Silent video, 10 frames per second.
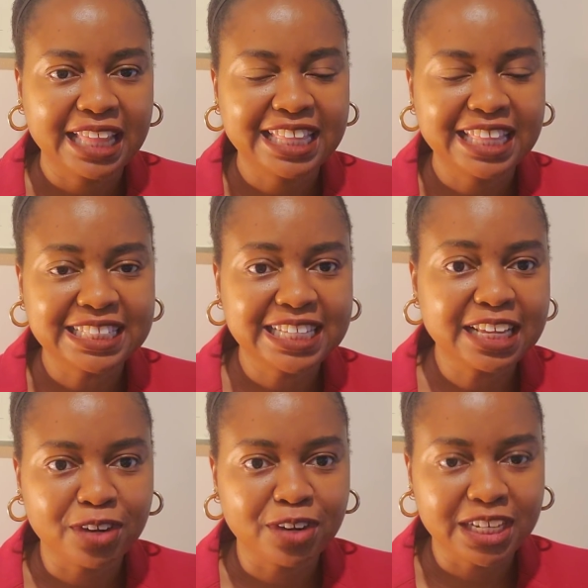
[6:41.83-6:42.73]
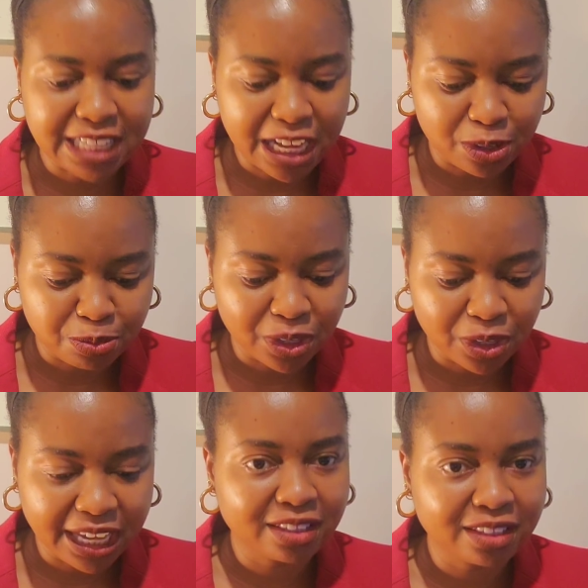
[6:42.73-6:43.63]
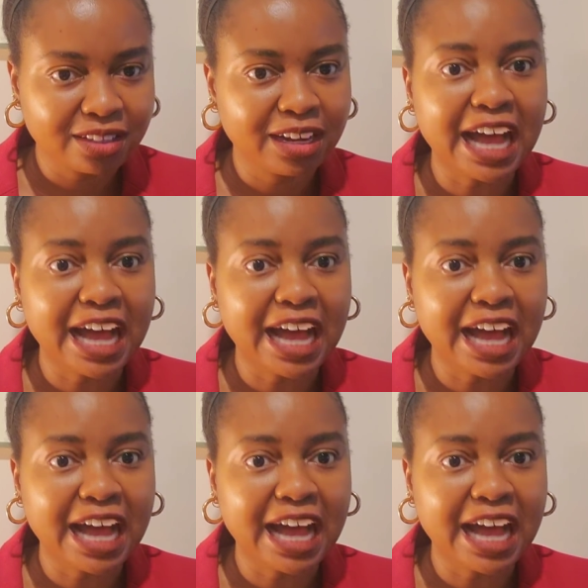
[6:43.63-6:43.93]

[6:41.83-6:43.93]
That's it for asylum, okay?